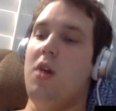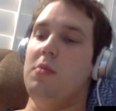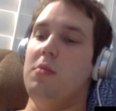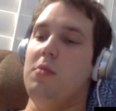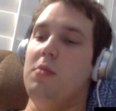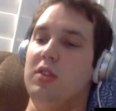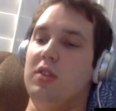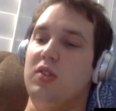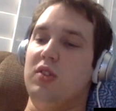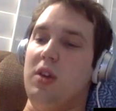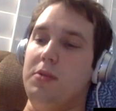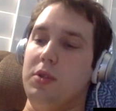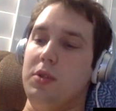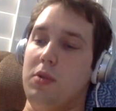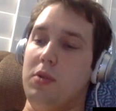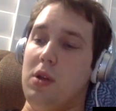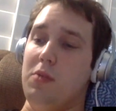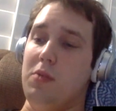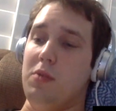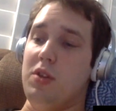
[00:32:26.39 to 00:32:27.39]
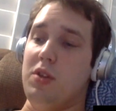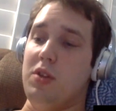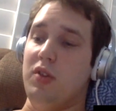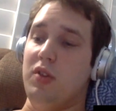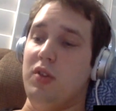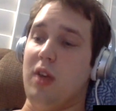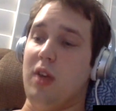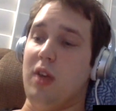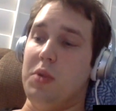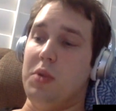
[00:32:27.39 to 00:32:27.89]
But the subsequent
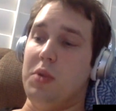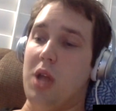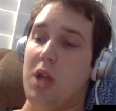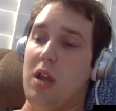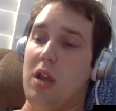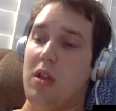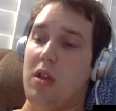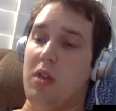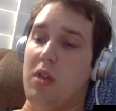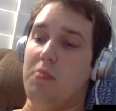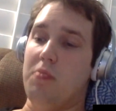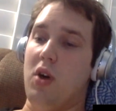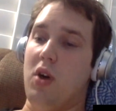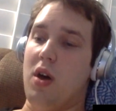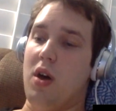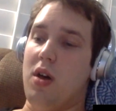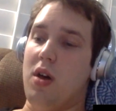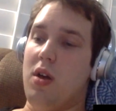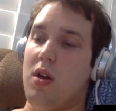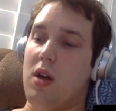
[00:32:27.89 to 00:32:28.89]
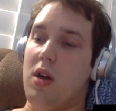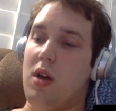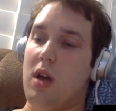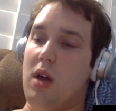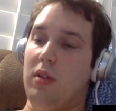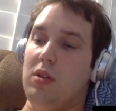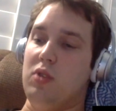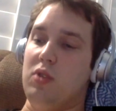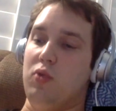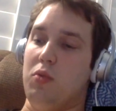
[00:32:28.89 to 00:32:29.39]
releases have been anything but, at
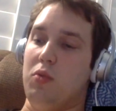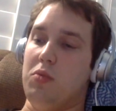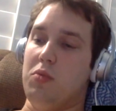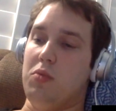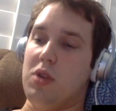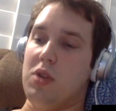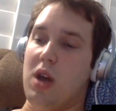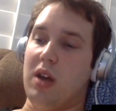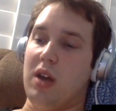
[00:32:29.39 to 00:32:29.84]
least for me.